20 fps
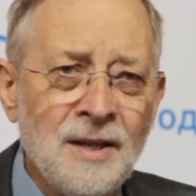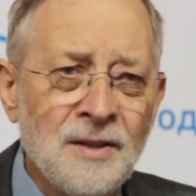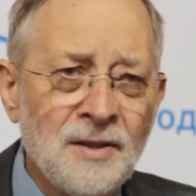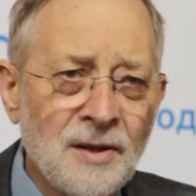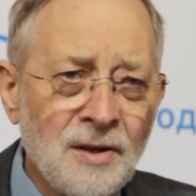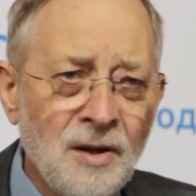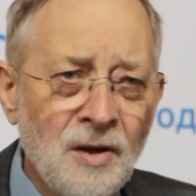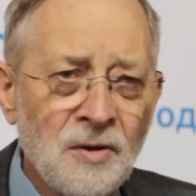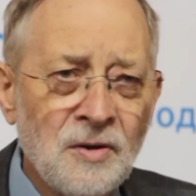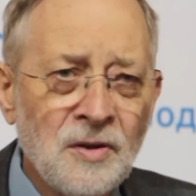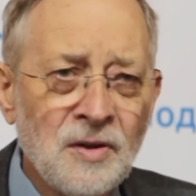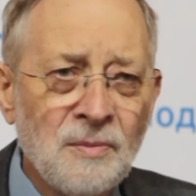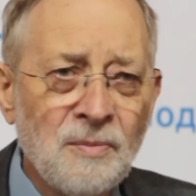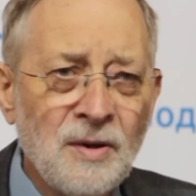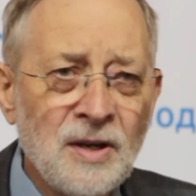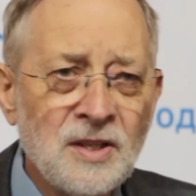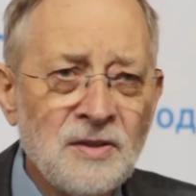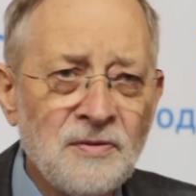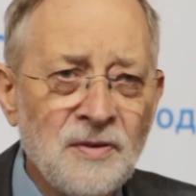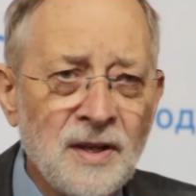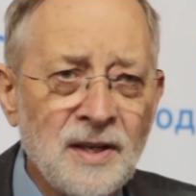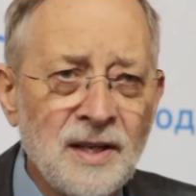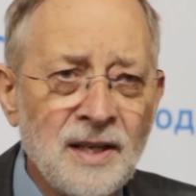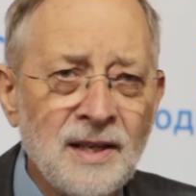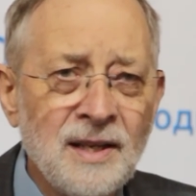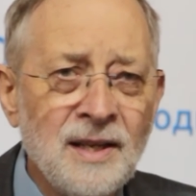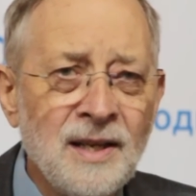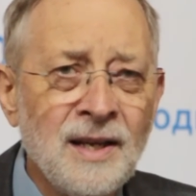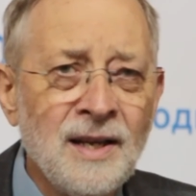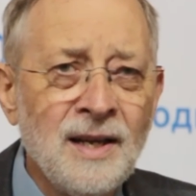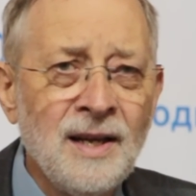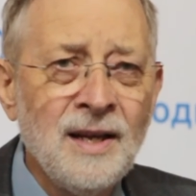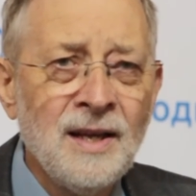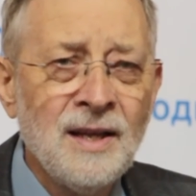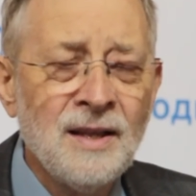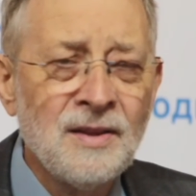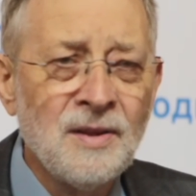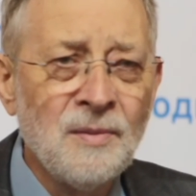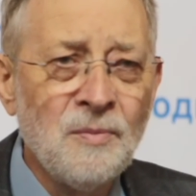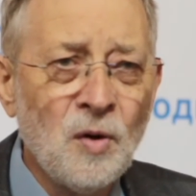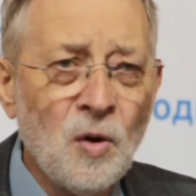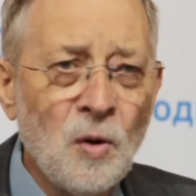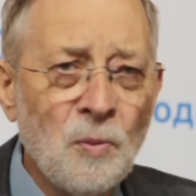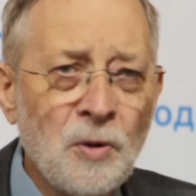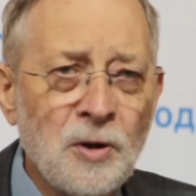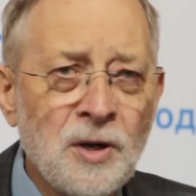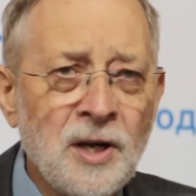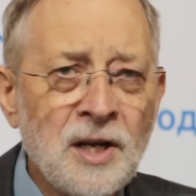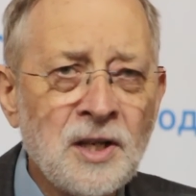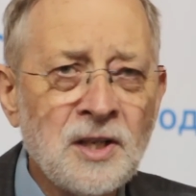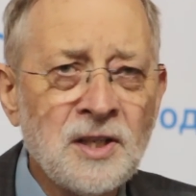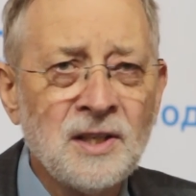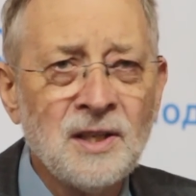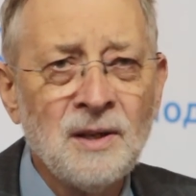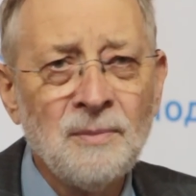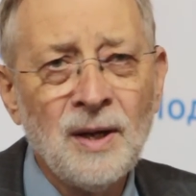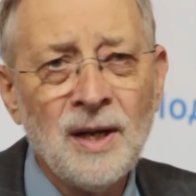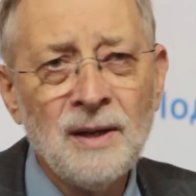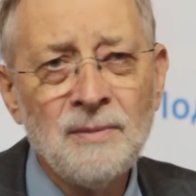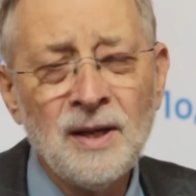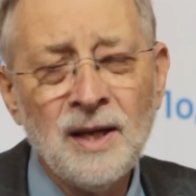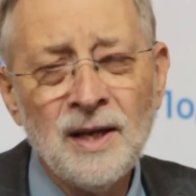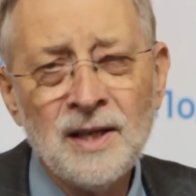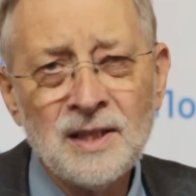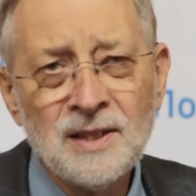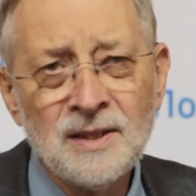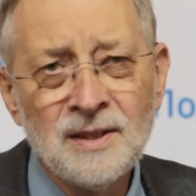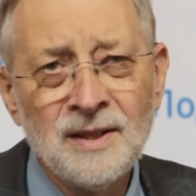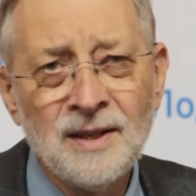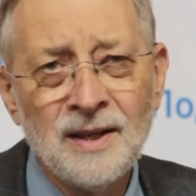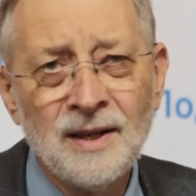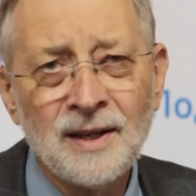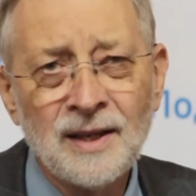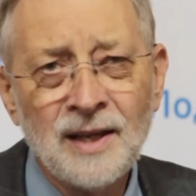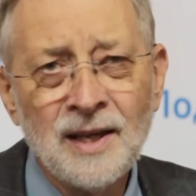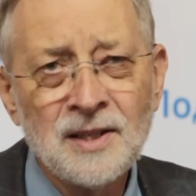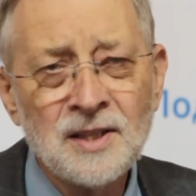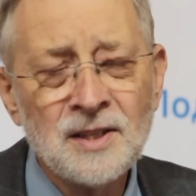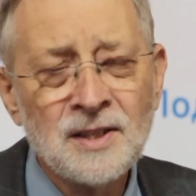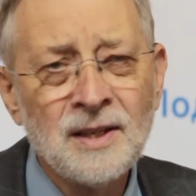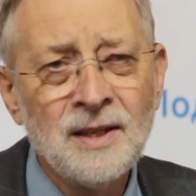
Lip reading: The longer the breastfeeding, the more protection the baby has against